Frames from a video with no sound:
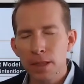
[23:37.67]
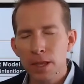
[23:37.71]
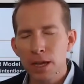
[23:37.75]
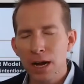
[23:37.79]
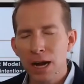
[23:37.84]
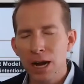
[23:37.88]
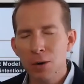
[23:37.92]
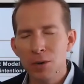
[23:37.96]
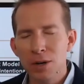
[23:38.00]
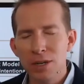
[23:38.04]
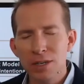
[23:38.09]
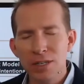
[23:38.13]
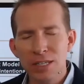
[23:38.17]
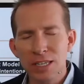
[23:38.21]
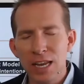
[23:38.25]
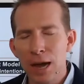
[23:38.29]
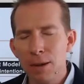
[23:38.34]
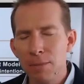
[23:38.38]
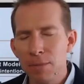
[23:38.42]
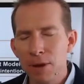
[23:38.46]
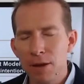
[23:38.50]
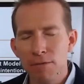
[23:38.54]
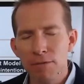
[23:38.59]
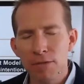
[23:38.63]
I want to stop
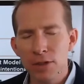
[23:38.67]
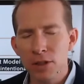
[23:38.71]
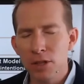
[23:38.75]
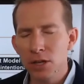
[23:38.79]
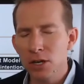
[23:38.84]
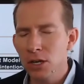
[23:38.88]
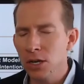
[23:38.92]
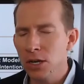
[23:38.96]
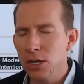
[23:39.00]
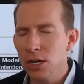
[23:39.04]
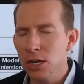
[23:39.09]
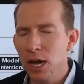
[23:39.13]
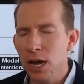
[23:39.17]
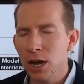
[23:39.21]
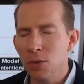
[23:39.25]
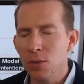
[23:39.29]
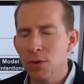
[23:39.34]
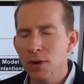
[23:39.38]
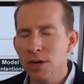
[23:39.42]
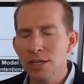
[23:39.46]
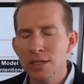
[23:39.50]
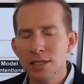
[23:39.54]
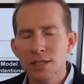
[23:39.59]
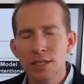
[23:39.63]
not feeling good. I
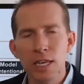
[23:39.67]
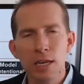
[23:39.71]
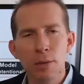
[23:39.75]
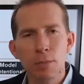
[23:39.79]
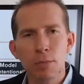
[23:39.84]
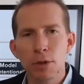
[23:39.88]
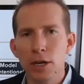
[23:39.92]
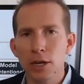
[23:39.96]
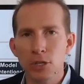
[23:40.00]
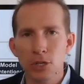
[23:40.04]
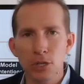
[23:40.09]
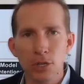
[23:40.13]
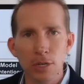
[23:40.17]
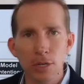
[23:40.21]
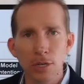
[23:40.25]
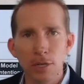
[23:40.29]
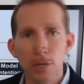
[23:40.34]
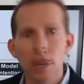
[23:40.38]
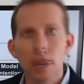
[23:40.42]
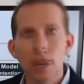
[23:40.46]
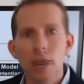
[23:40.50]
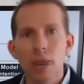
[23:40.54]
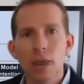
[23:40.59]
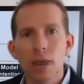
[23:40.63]
want to seek pleasure.
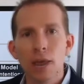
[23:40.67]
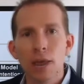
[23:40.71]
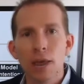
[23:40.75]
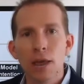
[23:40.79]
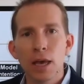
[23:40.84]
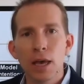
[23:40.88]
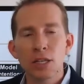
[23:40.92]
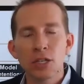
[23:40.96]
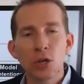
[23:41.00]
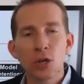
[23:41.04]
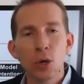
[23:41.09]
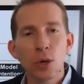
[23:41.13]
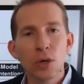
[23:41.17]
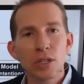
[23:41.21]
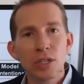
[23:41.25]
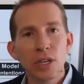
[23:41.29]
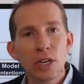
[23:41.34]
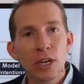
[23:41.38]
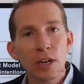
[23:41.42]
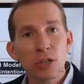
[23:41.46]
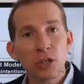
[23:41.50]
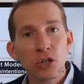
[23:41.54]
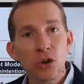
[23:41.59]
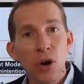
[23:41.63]
And so it's going
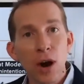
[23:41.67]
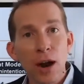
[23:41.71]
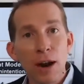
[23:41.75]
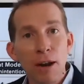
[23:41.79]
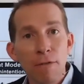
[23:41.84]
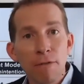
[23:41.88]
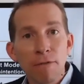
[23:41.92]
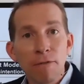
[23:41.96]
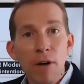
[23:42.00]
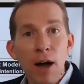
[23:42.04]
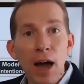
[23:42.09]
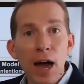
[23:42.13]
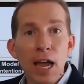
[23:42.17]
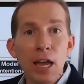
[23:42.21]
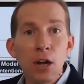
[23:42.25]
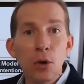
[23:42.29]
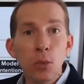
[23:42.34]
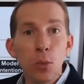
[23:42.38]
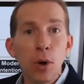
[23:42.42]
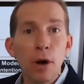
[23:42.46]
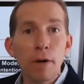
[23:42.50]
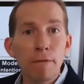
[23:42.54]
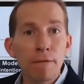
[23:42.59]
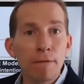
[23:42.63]
to try to find
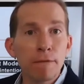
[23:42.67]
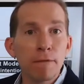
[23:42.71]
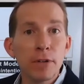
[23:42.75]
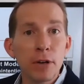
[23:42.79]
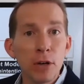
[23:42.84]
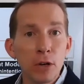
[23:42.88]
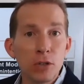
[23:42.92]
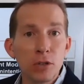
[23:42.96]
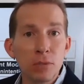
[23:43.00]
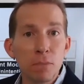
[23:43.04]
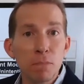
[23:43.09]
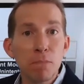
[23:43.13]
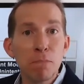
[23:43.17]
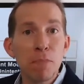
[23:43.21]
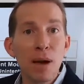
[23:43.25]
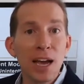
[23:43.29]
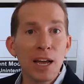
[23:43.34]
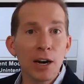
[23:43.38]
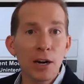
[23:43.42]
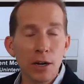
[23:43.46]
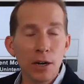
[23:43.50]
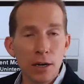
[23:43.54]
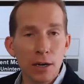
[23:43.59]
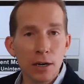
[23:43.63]
what feels
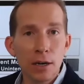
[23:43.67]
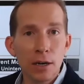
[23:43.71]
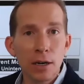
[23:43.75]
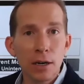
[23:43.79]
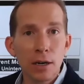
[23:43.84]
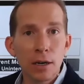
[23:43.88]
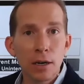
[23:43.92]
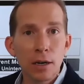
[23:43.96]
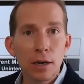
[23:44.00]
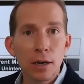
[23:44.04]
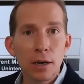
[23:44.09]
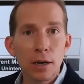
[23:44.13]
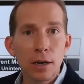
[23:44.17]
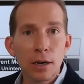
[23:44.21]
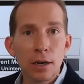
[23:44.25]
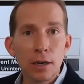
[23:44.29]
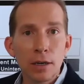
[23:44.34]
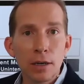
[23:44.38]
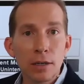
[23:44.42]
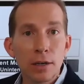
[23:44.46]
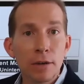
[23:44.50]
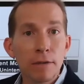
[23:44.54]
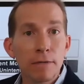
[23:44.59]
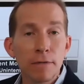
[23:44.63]
better
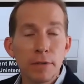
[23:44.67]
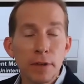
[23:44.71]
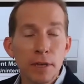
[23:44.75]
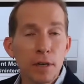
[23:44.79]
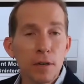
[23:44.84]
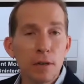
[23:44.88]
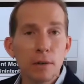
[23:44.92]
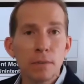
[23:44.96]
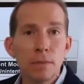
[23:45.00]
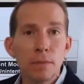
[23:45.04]
to feel.